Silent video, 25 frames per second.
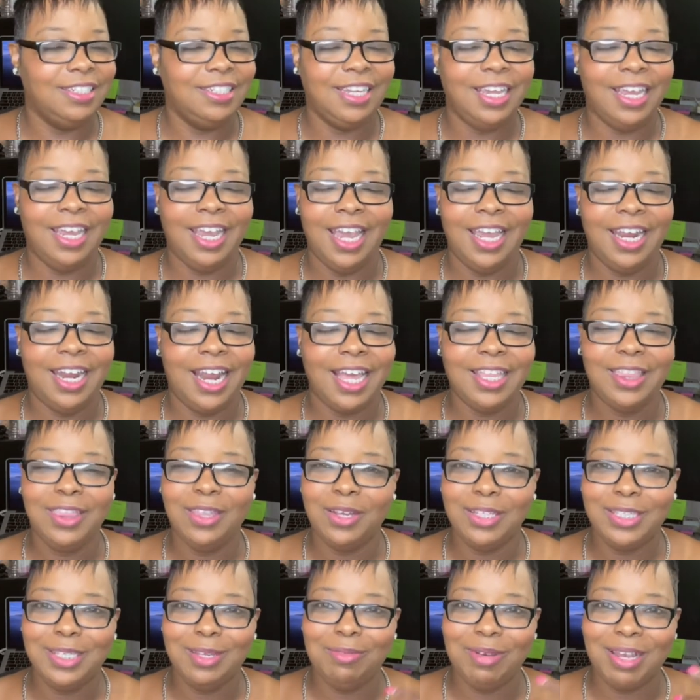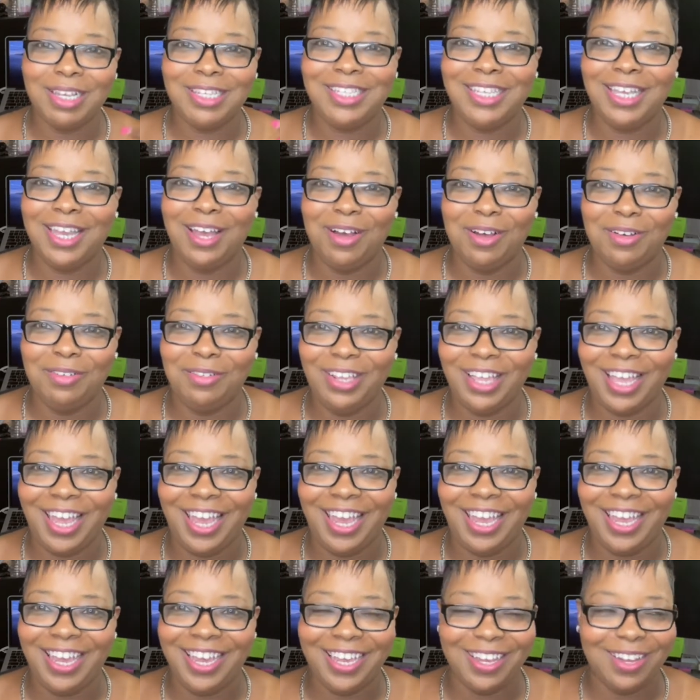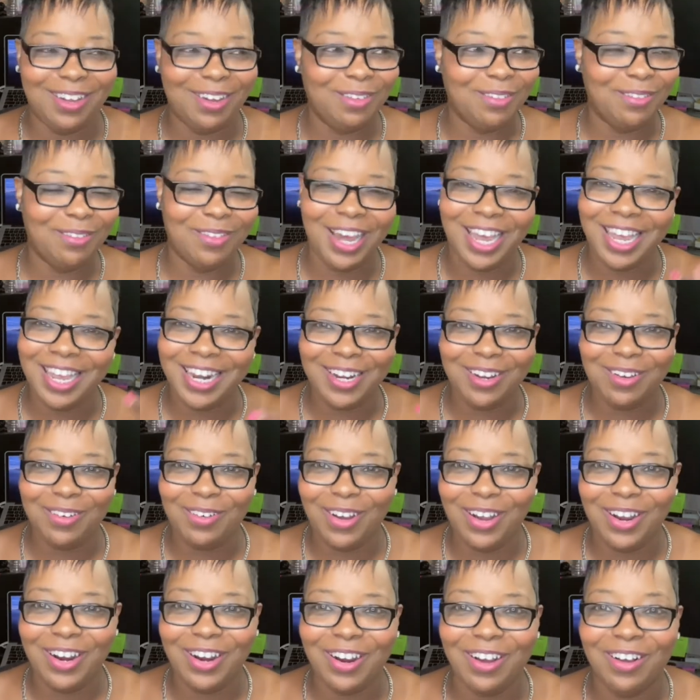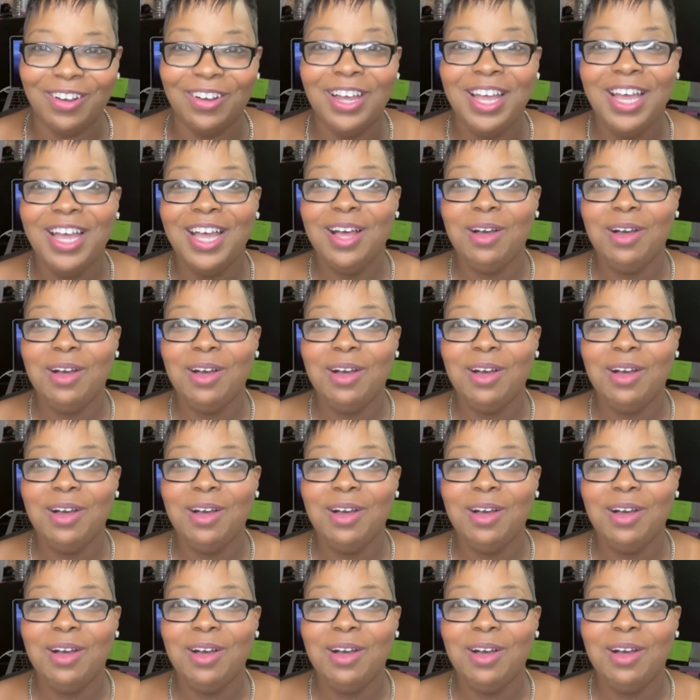I thought to myself, like, what in the world?